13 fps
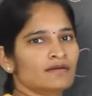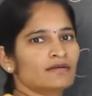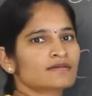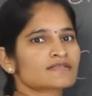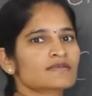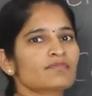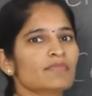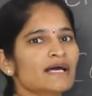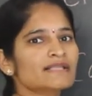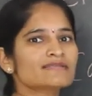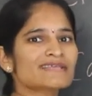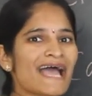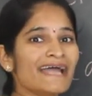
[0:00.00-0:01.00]

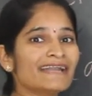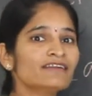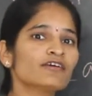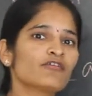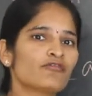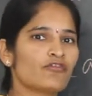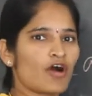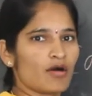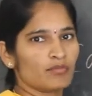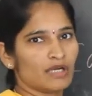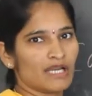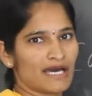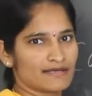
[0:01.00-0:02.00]
symbols and
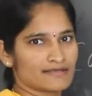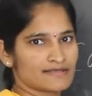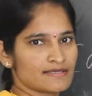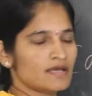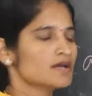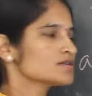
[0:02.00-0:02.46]
formulas.